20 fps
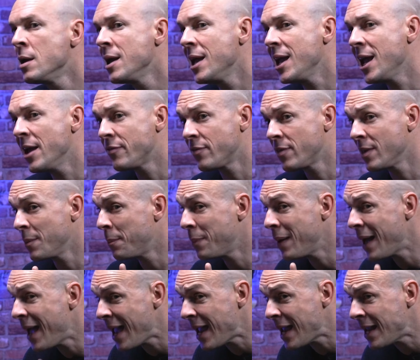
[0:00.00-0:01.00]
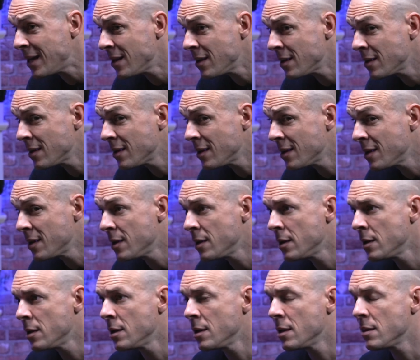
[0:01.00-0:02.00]
If the pain,
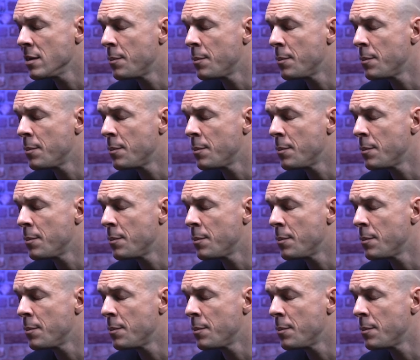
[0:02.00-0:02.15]
the